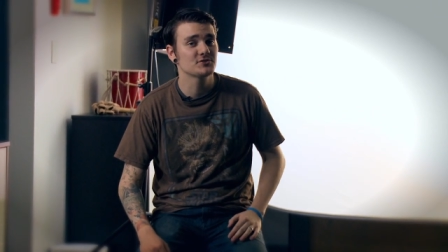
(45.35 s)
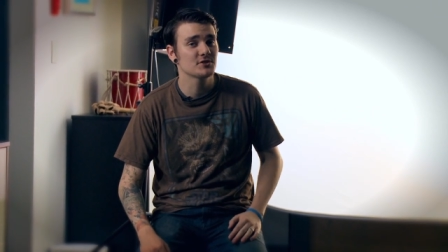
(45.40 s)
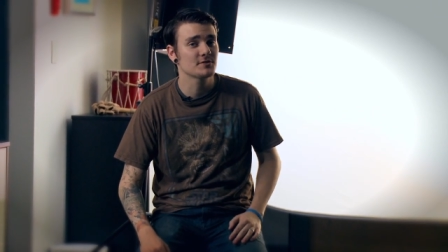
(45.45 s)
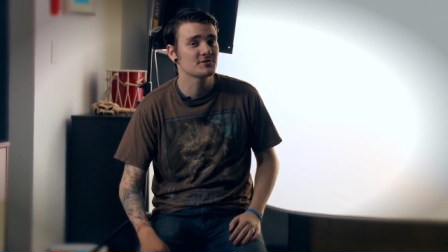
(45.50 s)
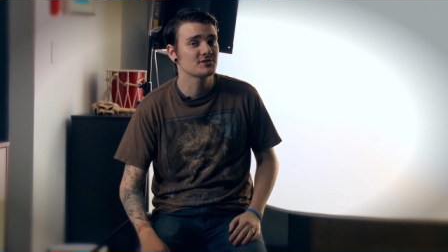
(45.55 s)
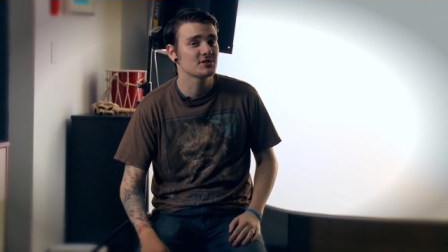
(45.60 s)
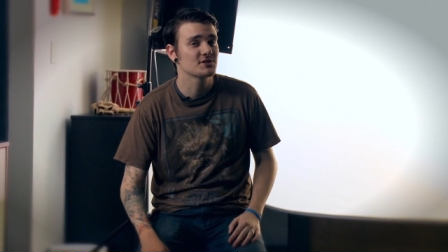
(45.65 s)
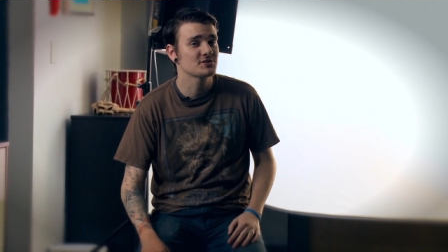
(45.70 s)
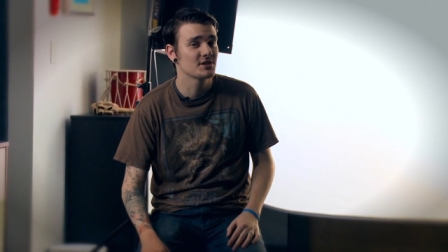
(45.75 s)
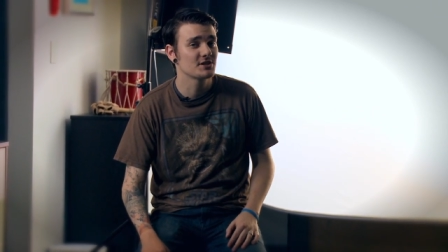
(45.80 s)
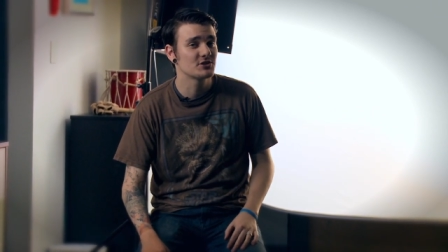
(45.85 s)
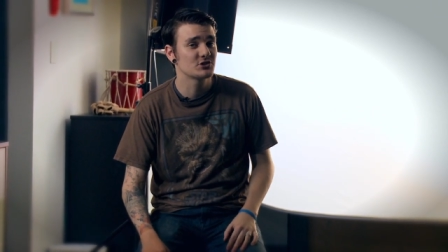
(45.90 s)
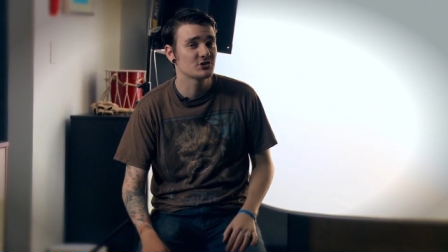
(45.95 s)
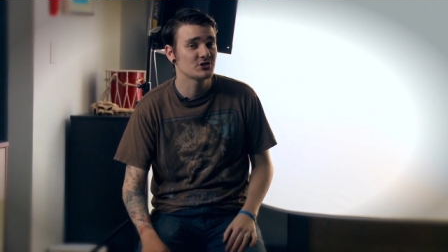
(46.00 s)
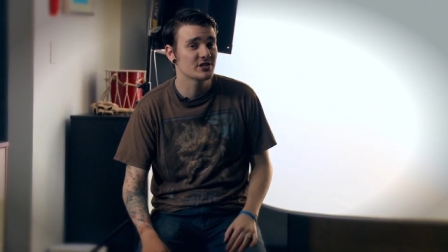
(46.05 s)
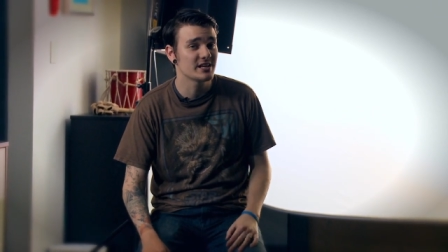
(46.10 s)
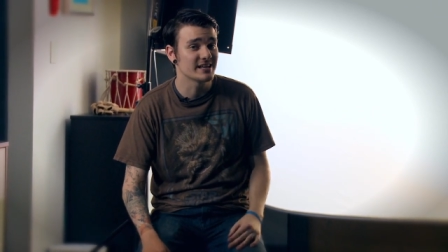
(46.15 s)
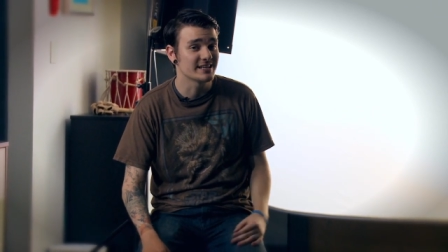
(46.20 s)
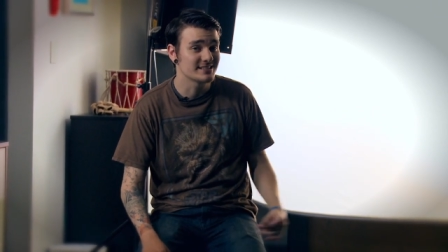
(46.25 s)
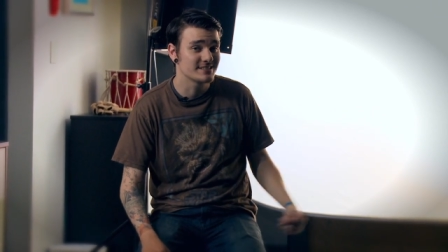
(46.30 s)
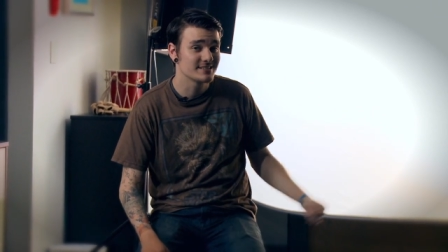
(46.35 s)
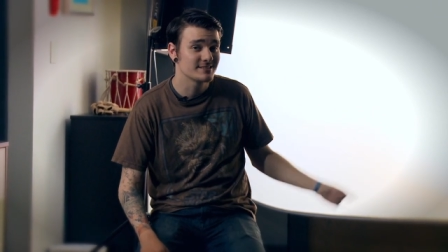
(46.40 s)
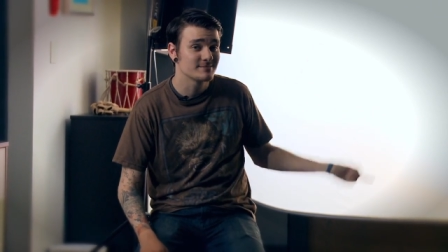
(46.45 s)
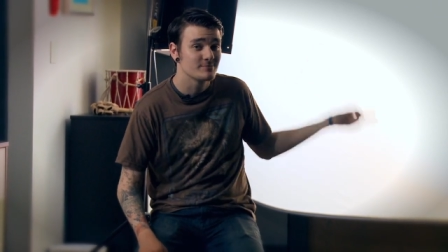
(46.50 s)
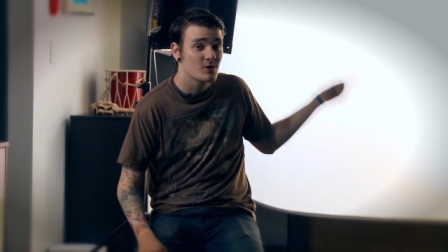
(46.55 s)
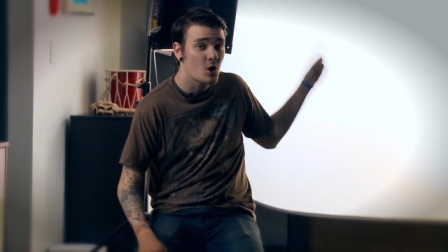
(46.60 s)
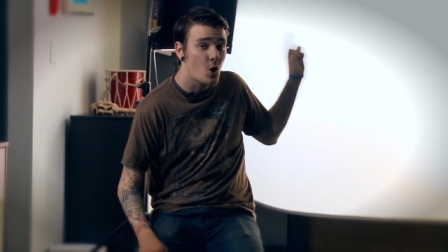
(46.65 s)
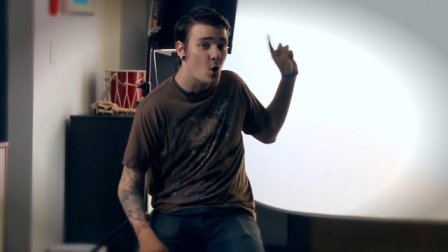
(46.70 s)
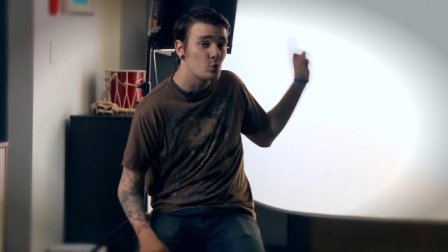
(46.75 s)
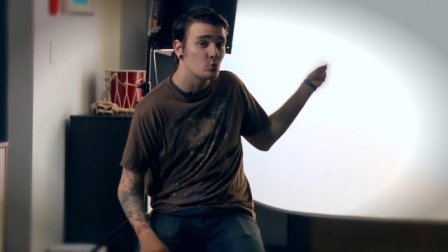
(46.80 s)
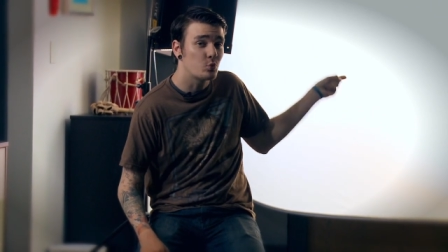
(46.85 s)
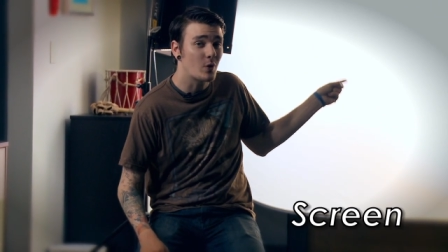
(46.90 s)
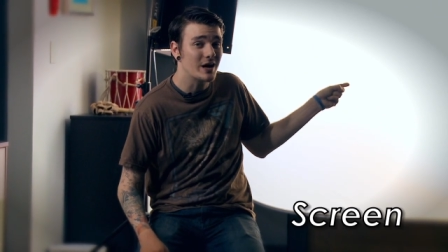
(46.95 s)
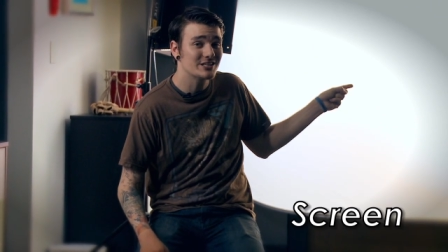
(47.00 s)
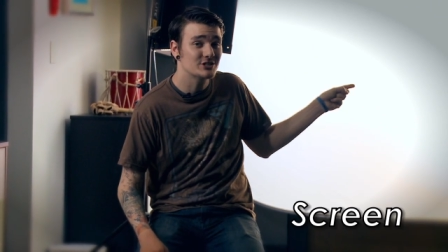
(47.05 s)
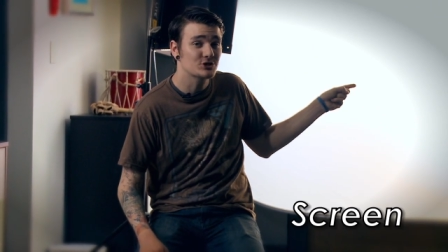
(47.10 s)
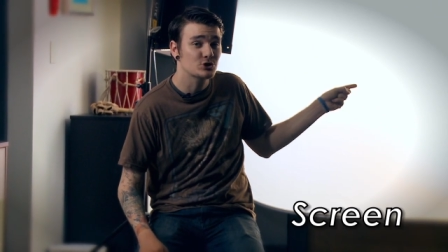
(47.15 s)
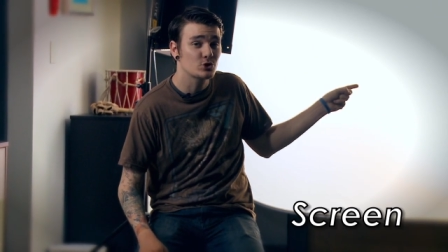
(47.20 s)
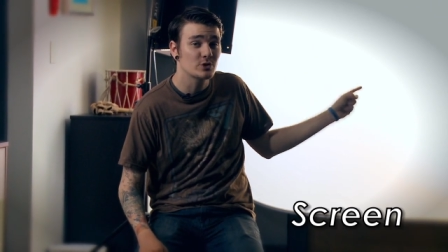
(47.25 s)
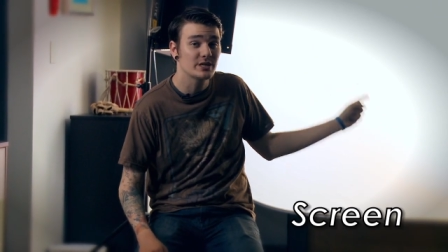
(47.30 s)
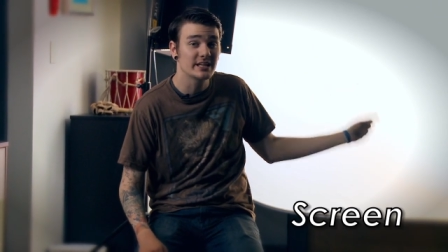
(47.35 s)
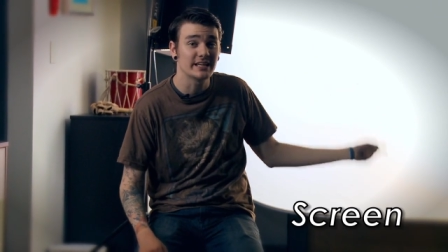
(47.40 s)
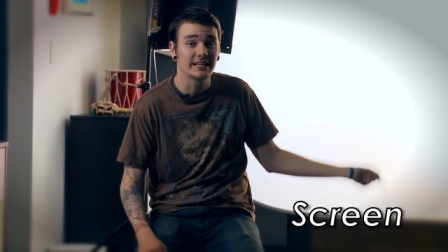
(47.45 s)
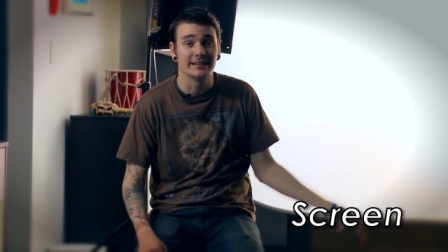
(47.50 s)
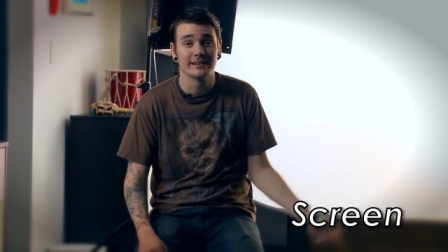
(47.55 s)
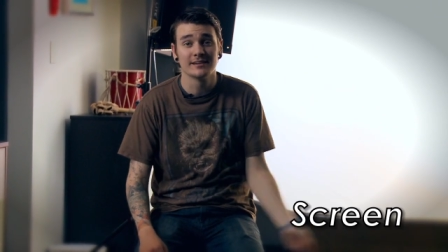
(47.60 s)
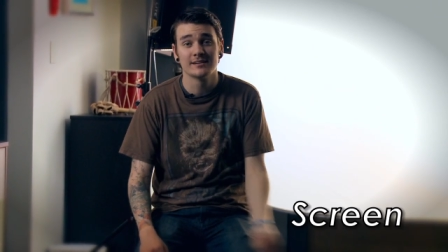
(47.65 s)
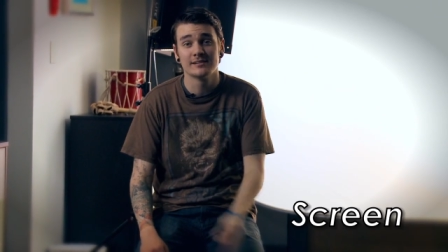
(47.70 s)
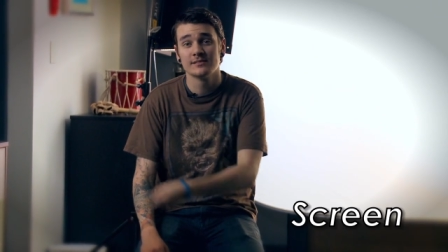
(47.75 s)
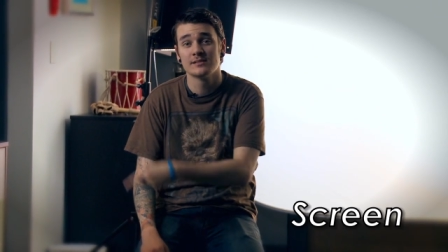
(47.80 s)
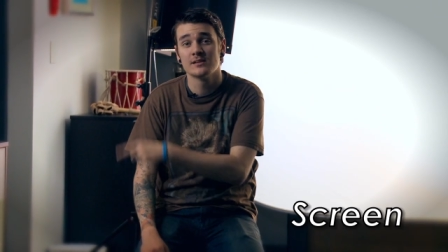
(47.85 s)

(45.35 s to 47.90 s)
surfaces such as this. White screen.